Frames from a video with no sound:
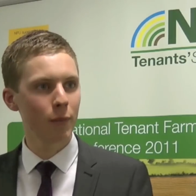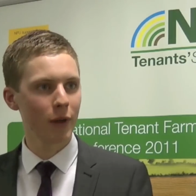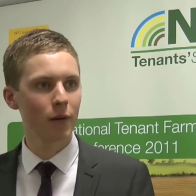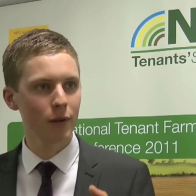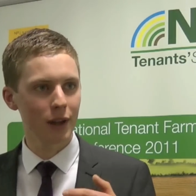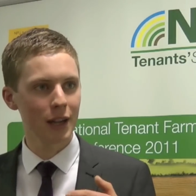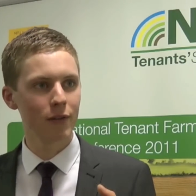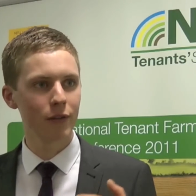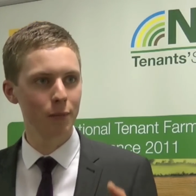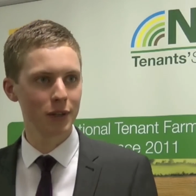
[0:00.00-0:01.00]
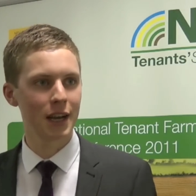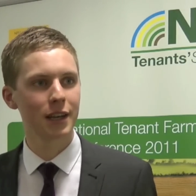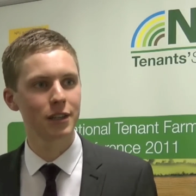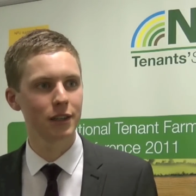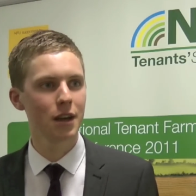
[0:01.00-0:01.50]
up that level of
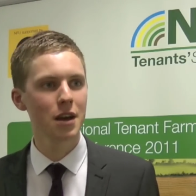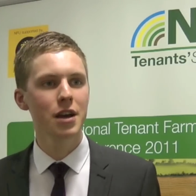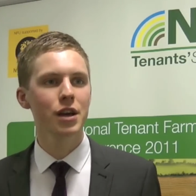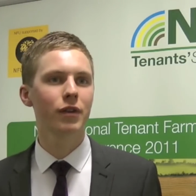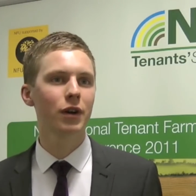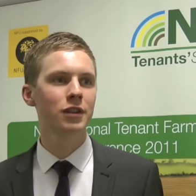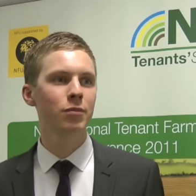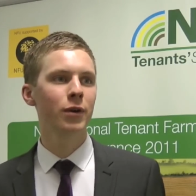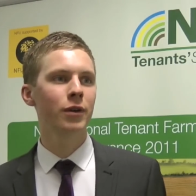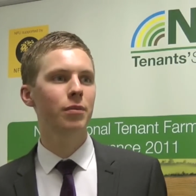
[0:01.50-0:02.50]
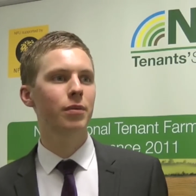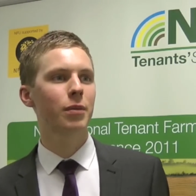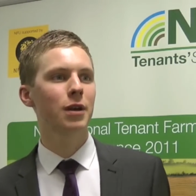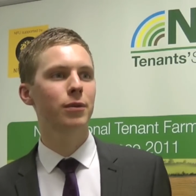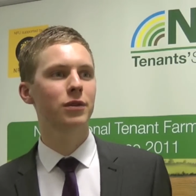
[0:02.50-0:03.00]
reputation. You've got to build
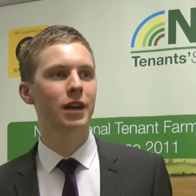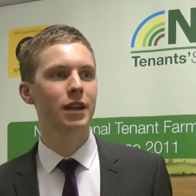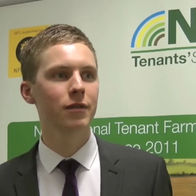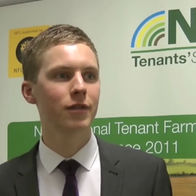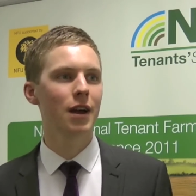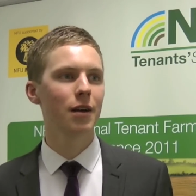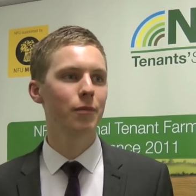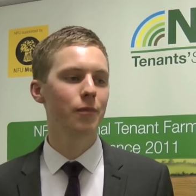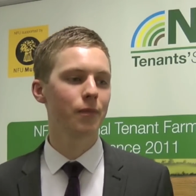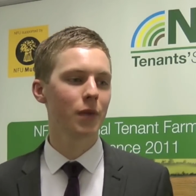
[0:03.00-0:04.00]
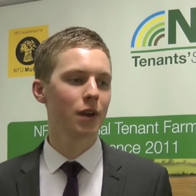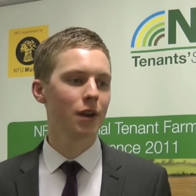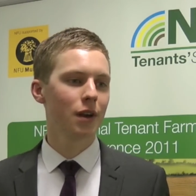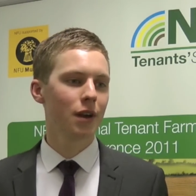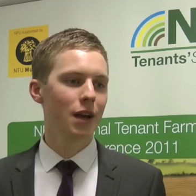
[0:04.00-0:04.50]
up people's kind
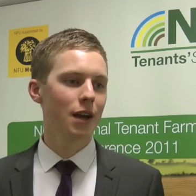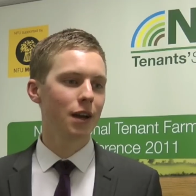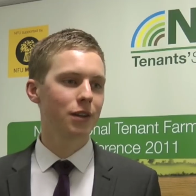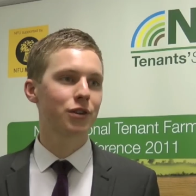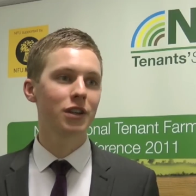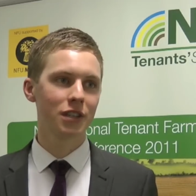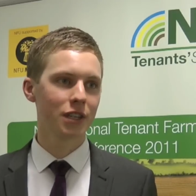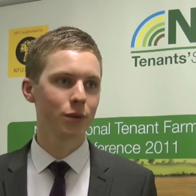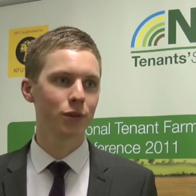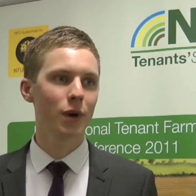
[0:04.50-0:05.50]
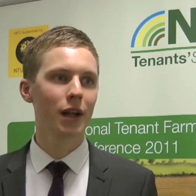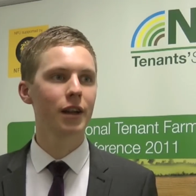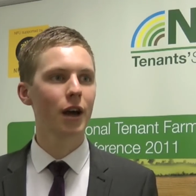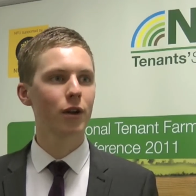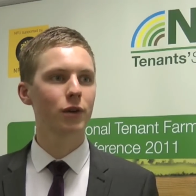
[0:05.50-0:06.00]
of trusting you as well,
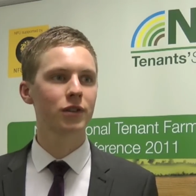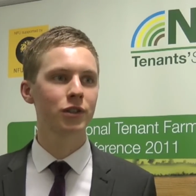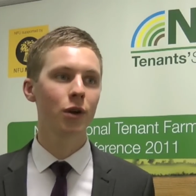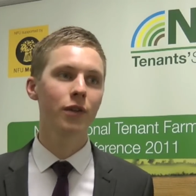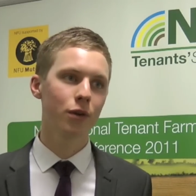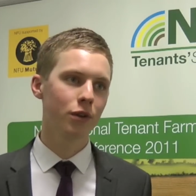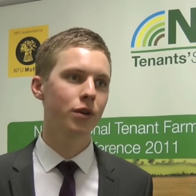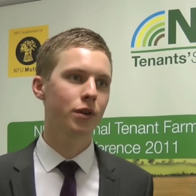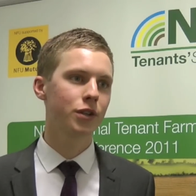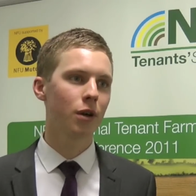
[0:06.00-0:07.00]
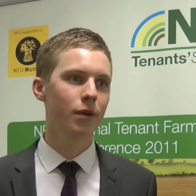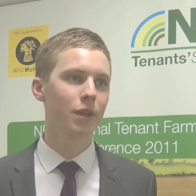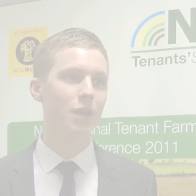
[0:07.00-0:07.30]
and also show that you can do a good job on